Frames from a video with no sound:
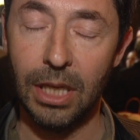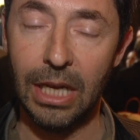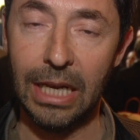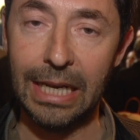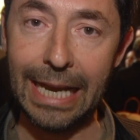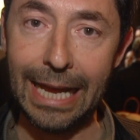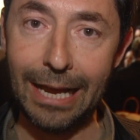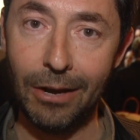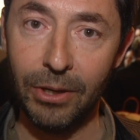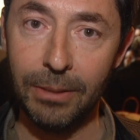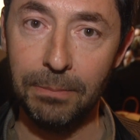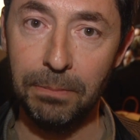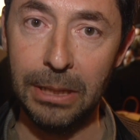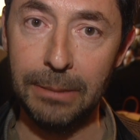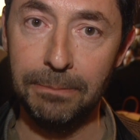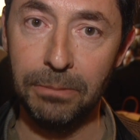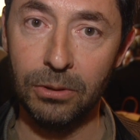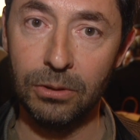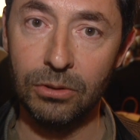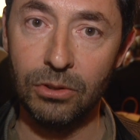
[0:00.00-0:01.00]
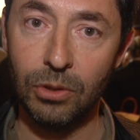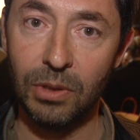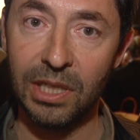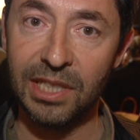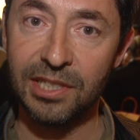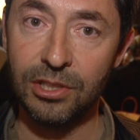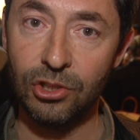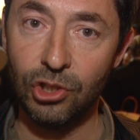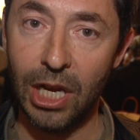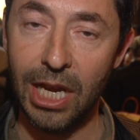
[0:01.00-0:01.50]
allowing people to
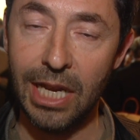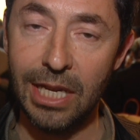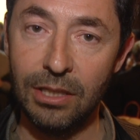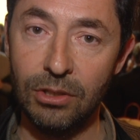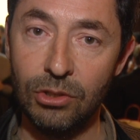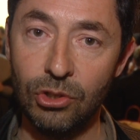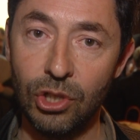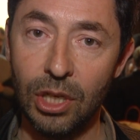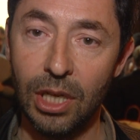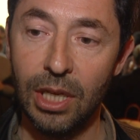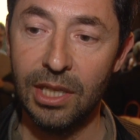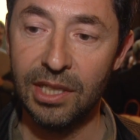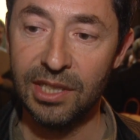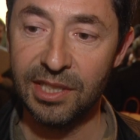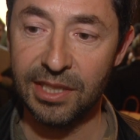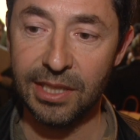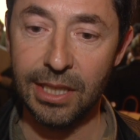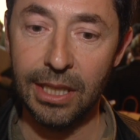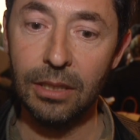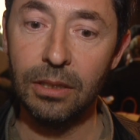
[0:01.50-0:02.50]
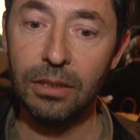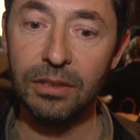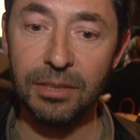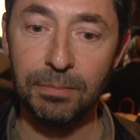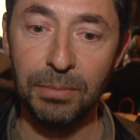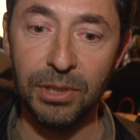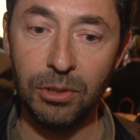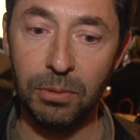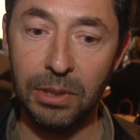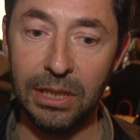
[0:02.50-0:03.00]
exchange skills
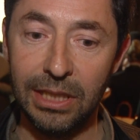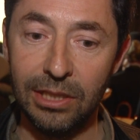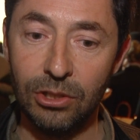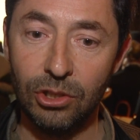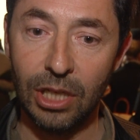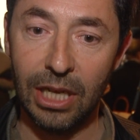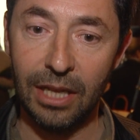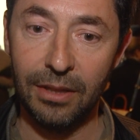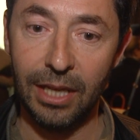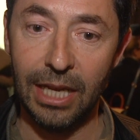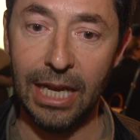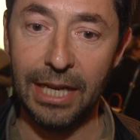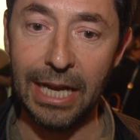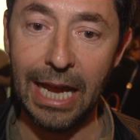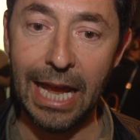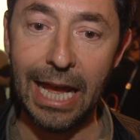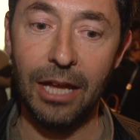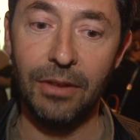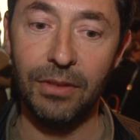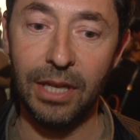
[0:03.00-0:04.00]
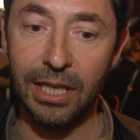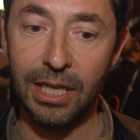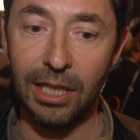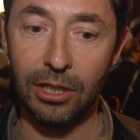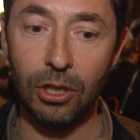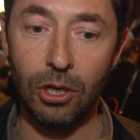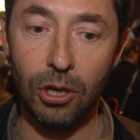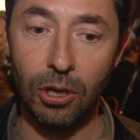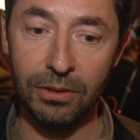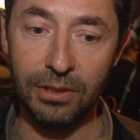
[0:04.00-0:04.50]
between each other and how they
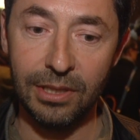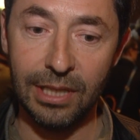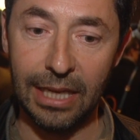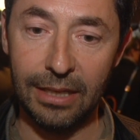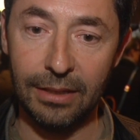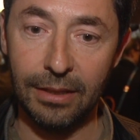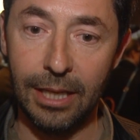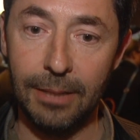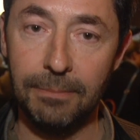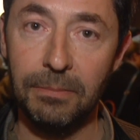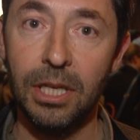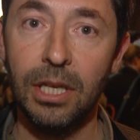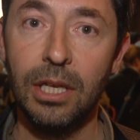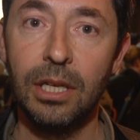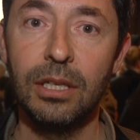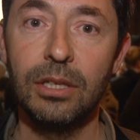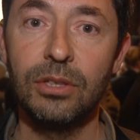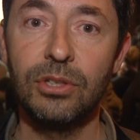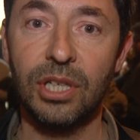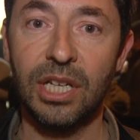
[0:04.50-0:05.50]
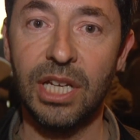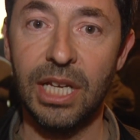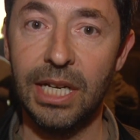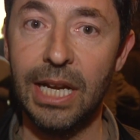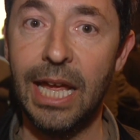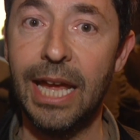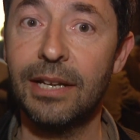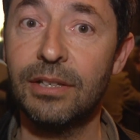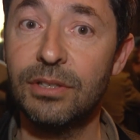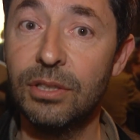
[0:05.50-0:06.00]
can contact them to
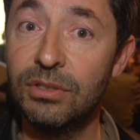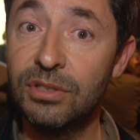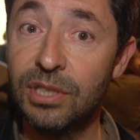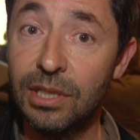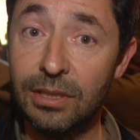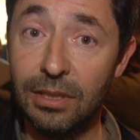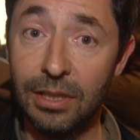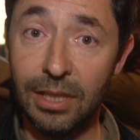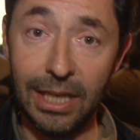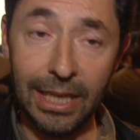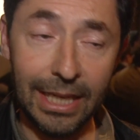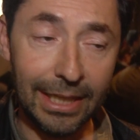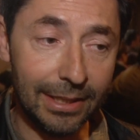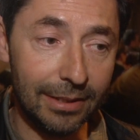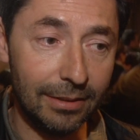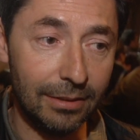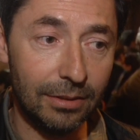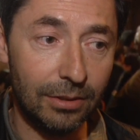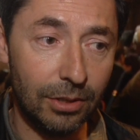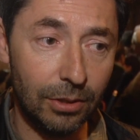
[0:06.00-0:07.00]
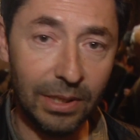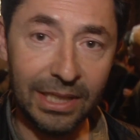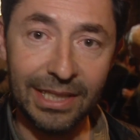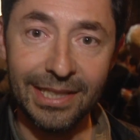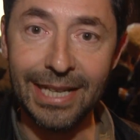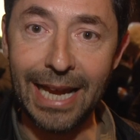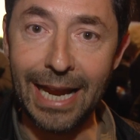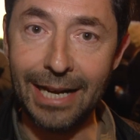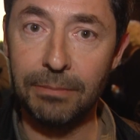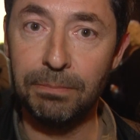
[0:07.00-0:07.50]
connect to
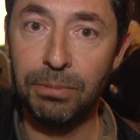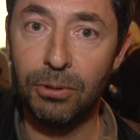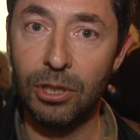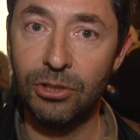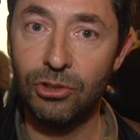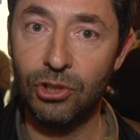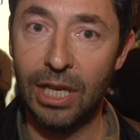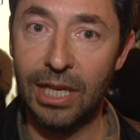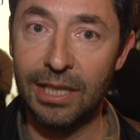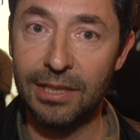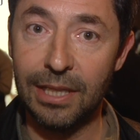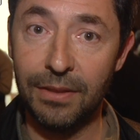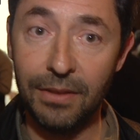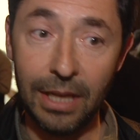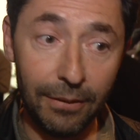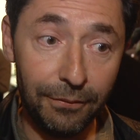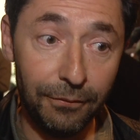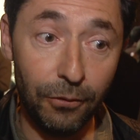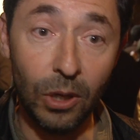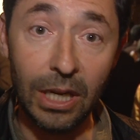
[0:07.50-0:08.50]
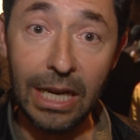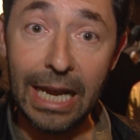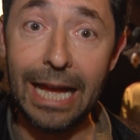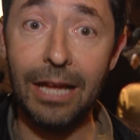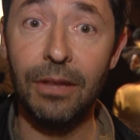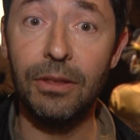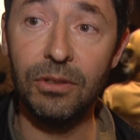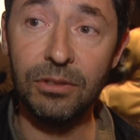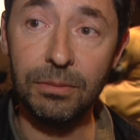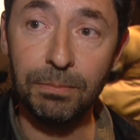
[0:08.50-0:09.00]
exact projects and therefore
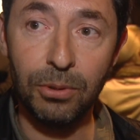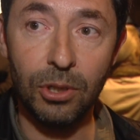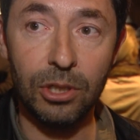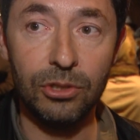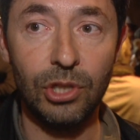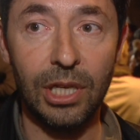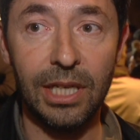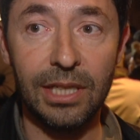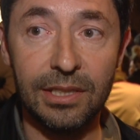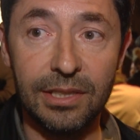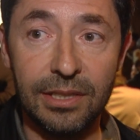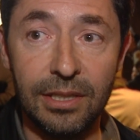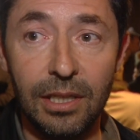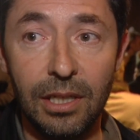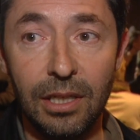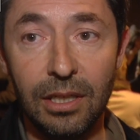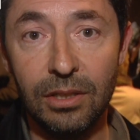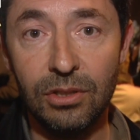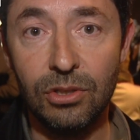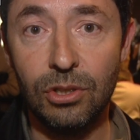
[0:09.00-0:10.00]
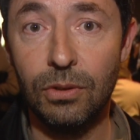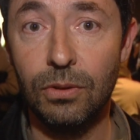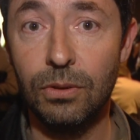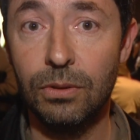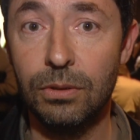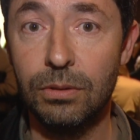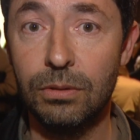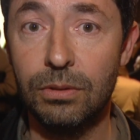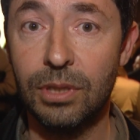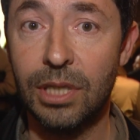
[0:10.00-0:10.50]
allow those projects
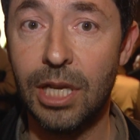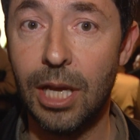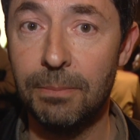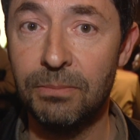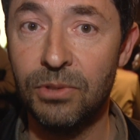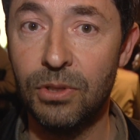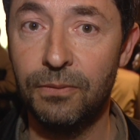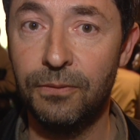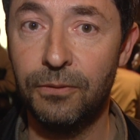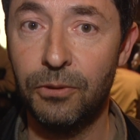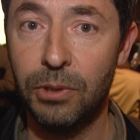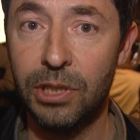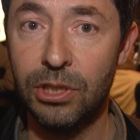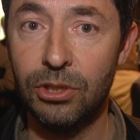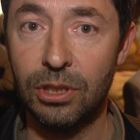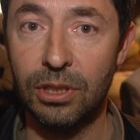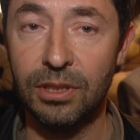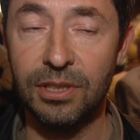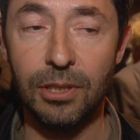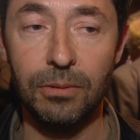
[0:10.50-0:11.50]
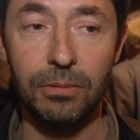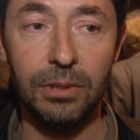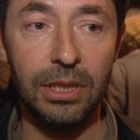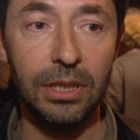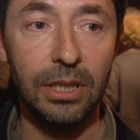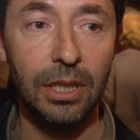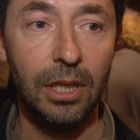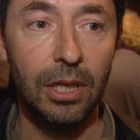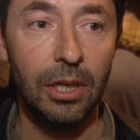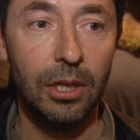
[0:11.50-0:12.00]
to come to fruition. So
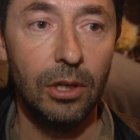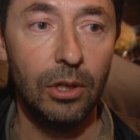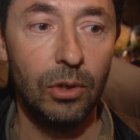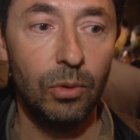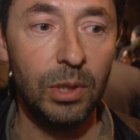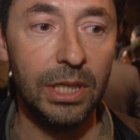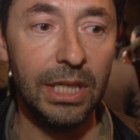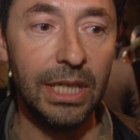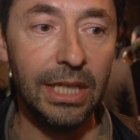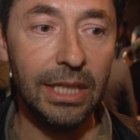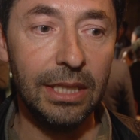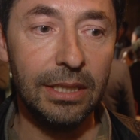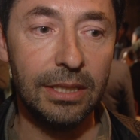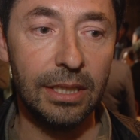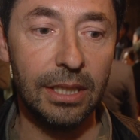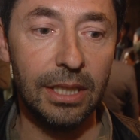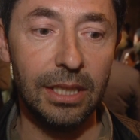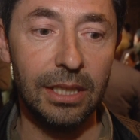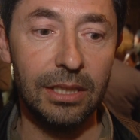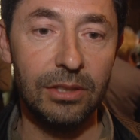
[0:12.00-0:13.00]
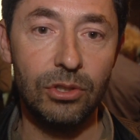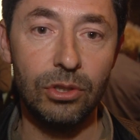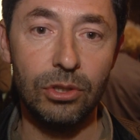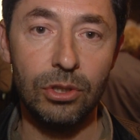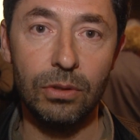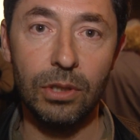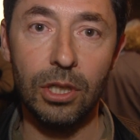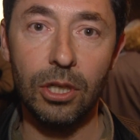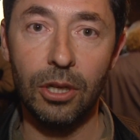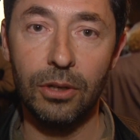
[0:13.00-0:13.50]
we need to
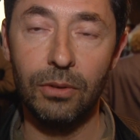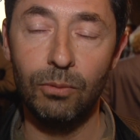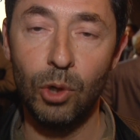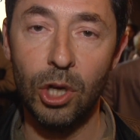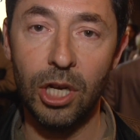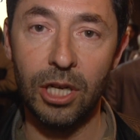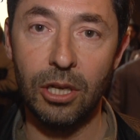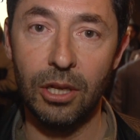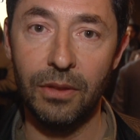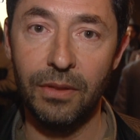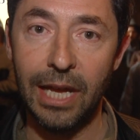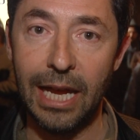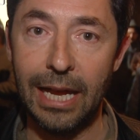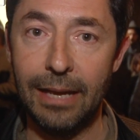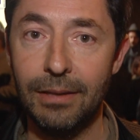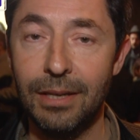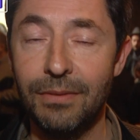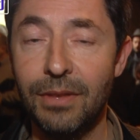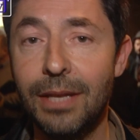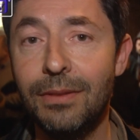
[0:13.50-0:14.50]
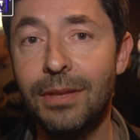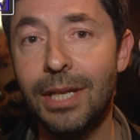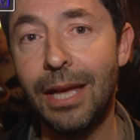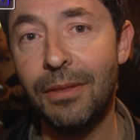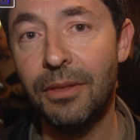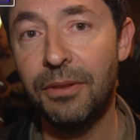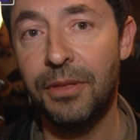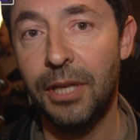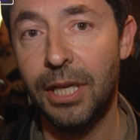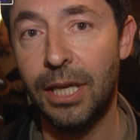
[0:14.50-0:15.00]
do a lot of work on that. And then the
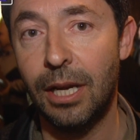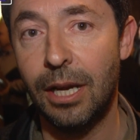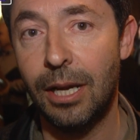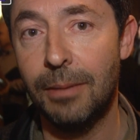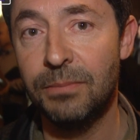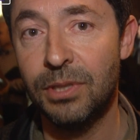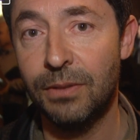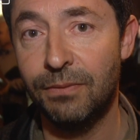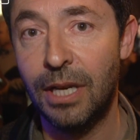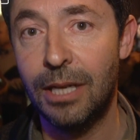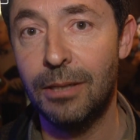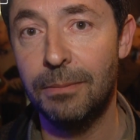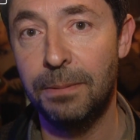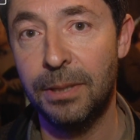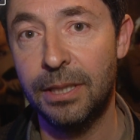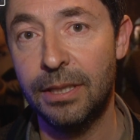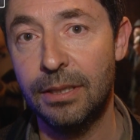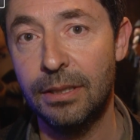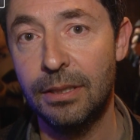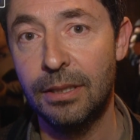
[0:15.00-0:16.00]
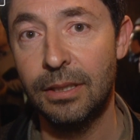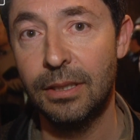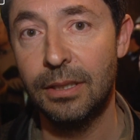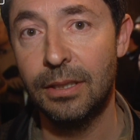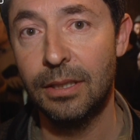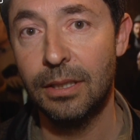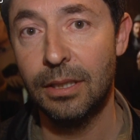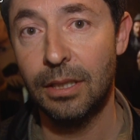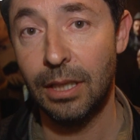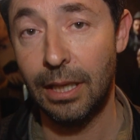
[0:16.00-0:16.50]
other thing I'm developing,
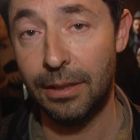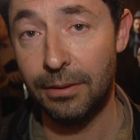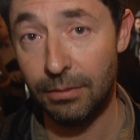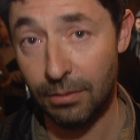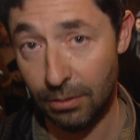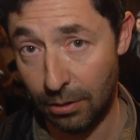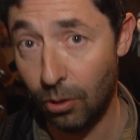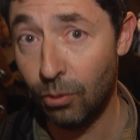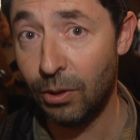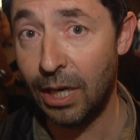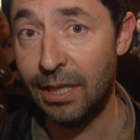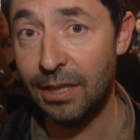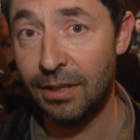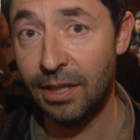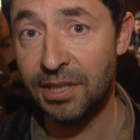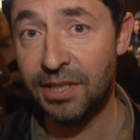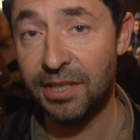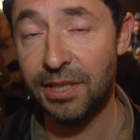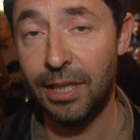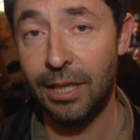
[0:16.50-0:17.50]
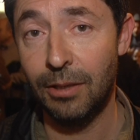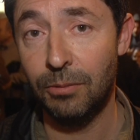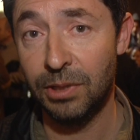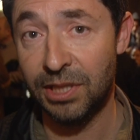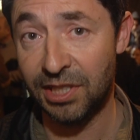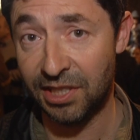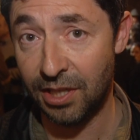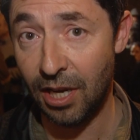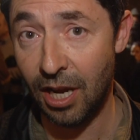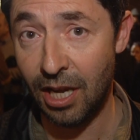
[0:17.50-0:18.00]
and already this year, we
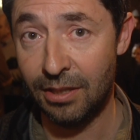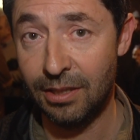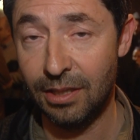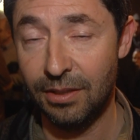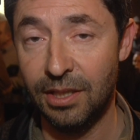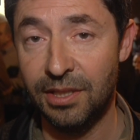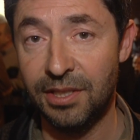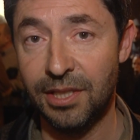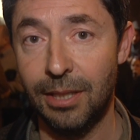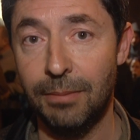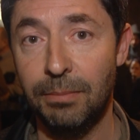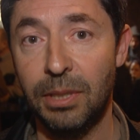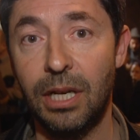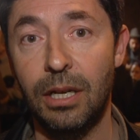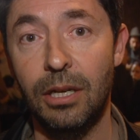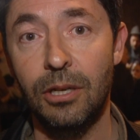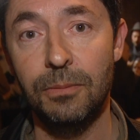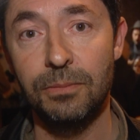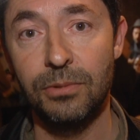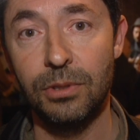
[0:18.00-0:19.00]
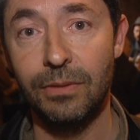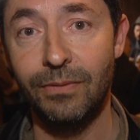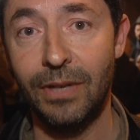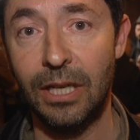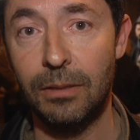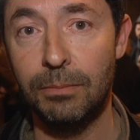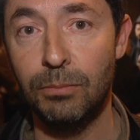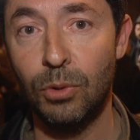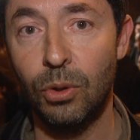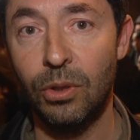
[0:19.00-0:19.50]
started this year, but I hope to
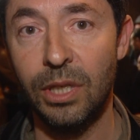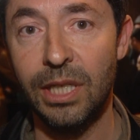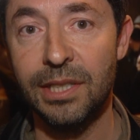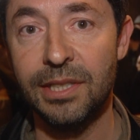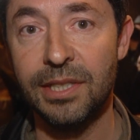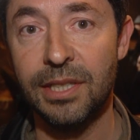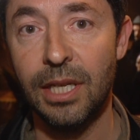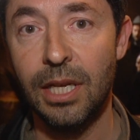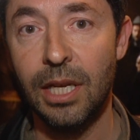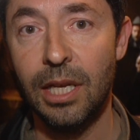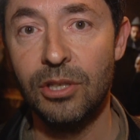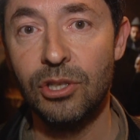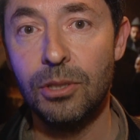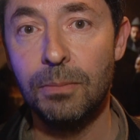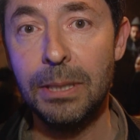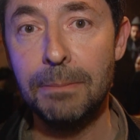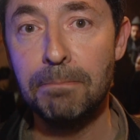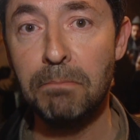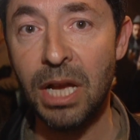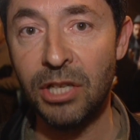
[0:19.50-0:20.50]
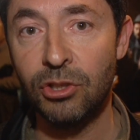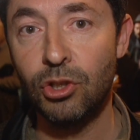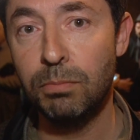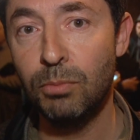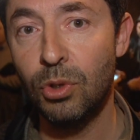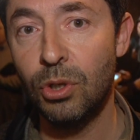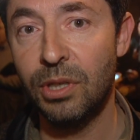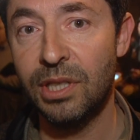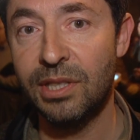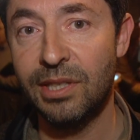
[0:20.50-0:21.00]
develop more, is to be much
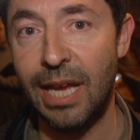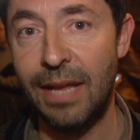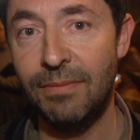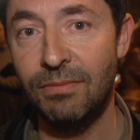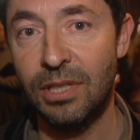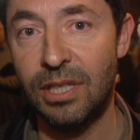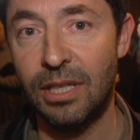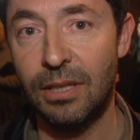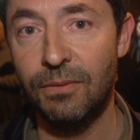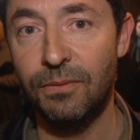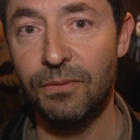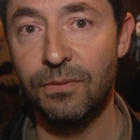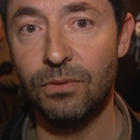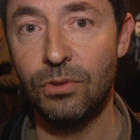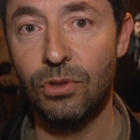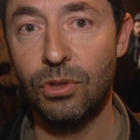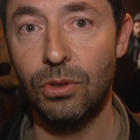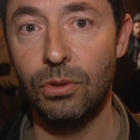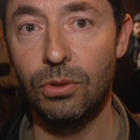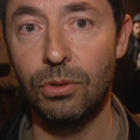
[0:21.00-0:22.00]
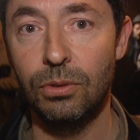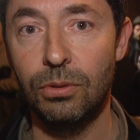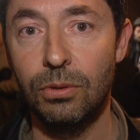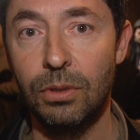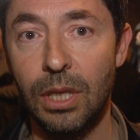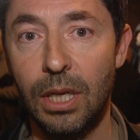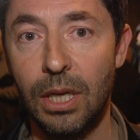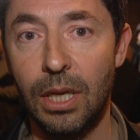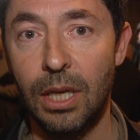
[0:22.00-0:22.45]
more attentive to